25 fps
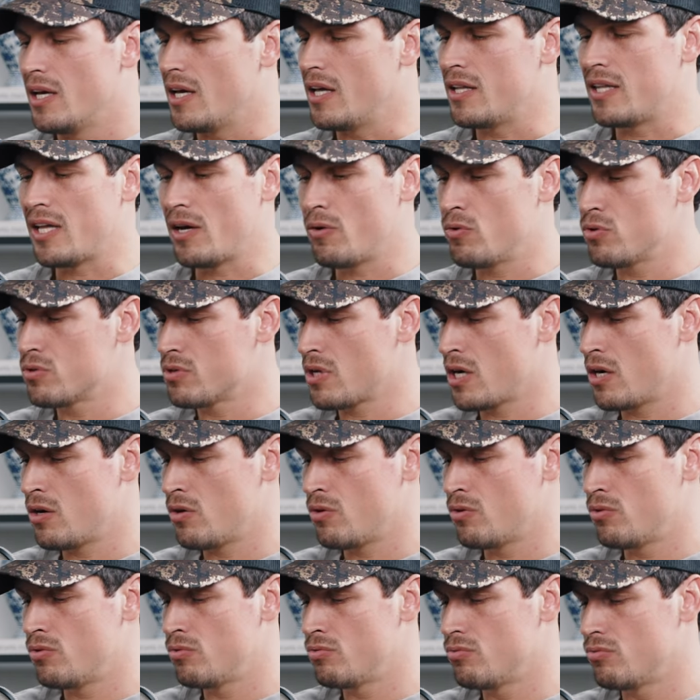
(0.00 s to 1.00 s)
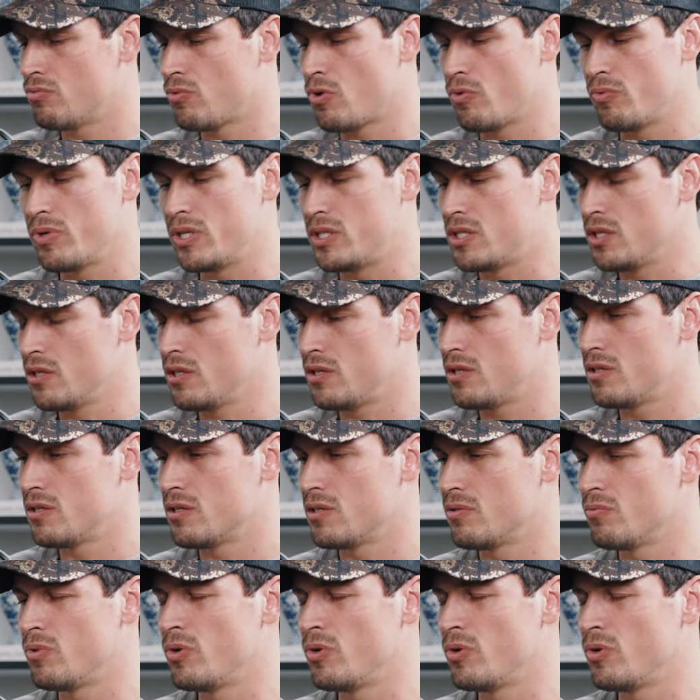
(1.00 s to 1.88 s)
And that was our what we did.